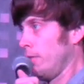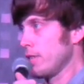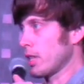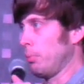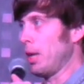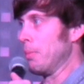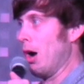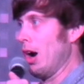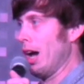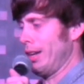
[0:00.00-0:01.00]
He's a complete
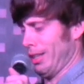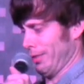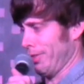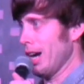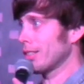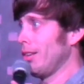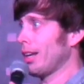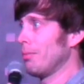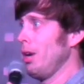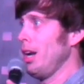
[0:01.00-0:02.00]
moron. You're like, fuck, don't
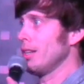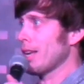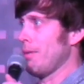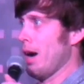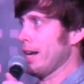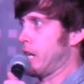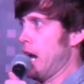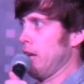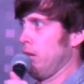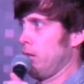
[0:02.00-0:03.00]
look at me. He's not my
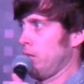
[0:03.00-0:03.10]
kid.